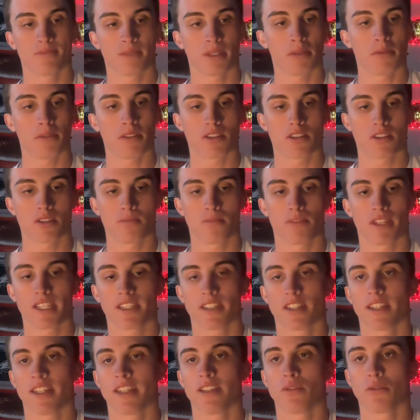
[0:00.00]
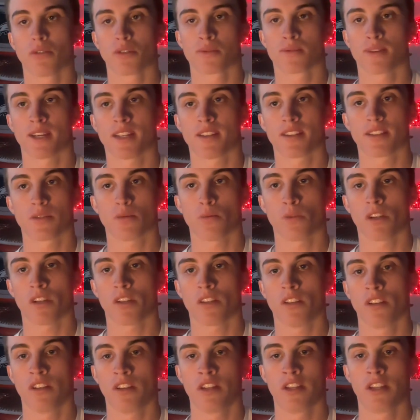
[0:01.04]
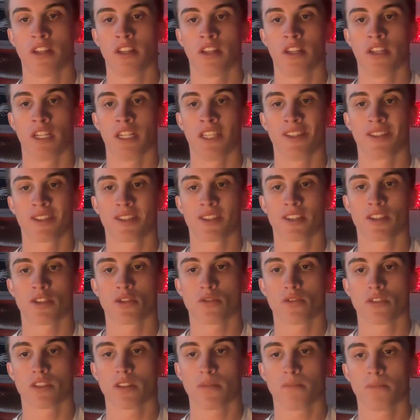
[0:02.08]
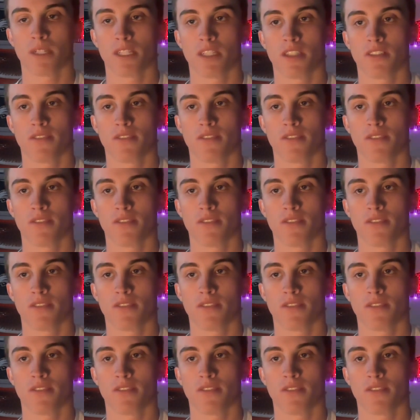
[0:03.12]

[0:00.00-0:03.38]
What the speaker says: Maybe there's some late night Eagles fans that want to listen to some